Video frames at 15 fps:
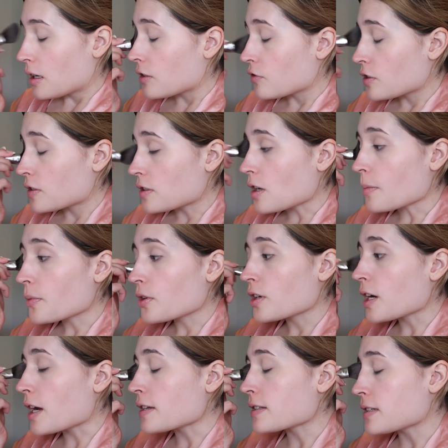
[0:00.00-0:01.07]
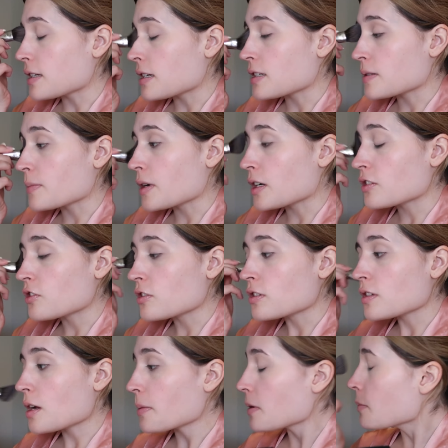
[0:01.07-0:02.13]
and just not procrastinate as much and
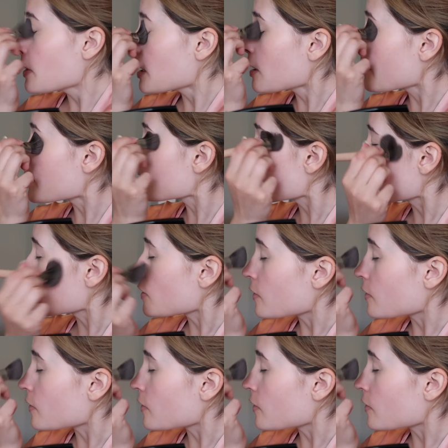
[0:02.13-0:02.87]
stop comparing myself